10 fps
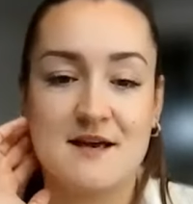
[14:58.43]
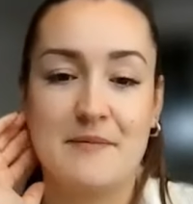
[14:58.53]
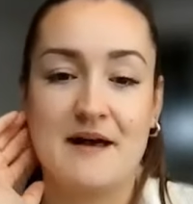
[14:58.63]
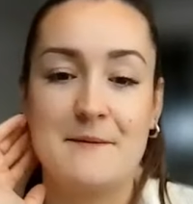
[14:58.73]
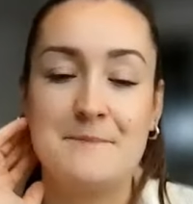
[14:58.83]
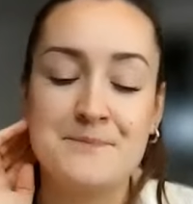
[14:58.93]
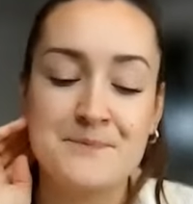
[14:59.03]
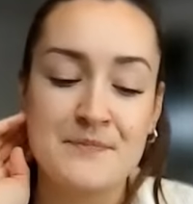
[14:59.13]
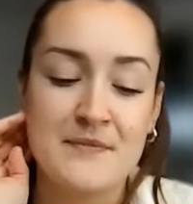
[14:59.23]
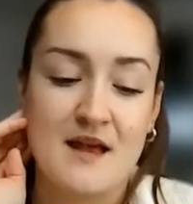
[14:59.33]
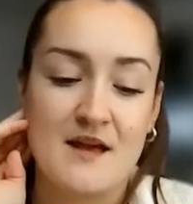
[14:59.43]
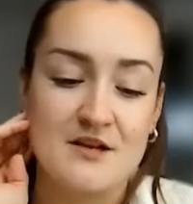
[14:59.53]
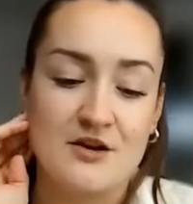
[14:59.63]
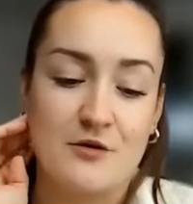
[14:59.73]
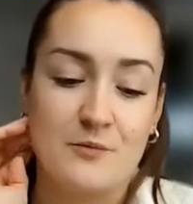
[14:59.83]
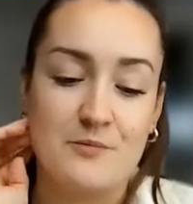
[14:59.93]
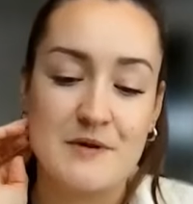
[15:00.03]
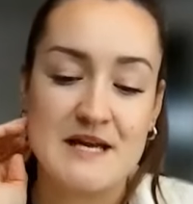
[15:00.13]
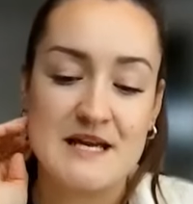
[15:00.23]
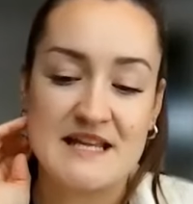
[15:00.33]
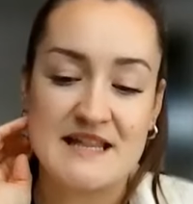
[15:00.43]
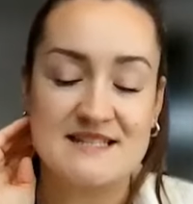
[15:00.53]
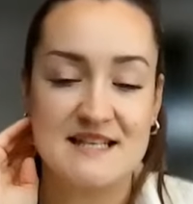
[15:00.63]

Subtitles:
But being in this